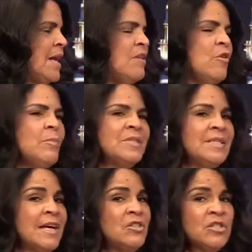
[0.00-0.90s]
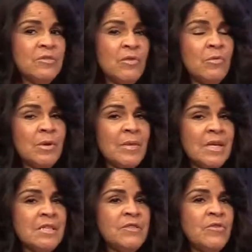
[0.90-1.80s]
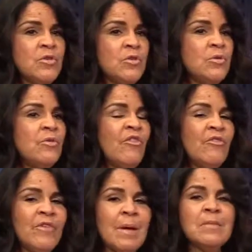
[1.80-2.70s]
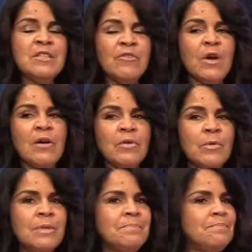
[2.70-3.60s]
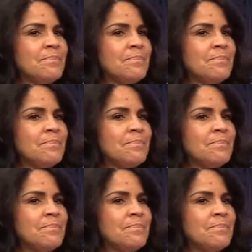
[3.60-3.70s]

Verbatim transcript: Light of Hope is not just for women; it's for youth, for families, for everyone.